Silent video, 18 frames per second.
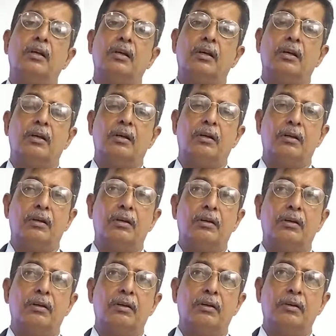The
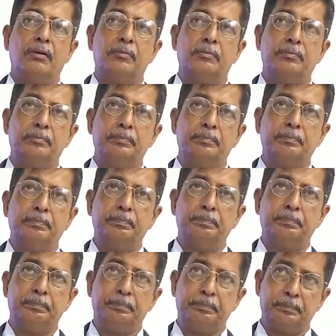primary purpose
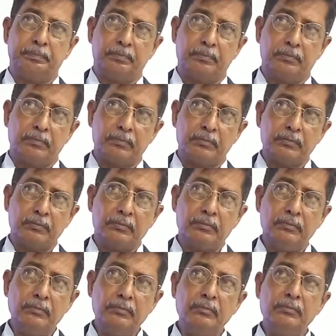of providing
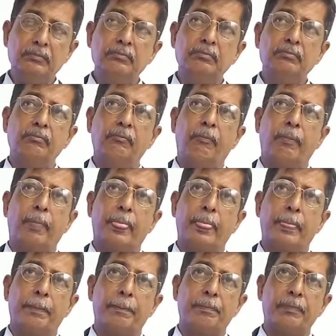this lubricant,
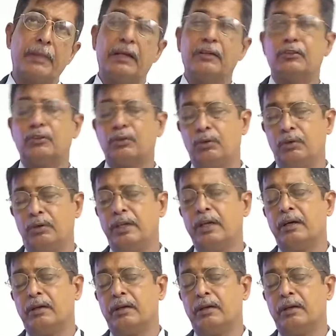of course,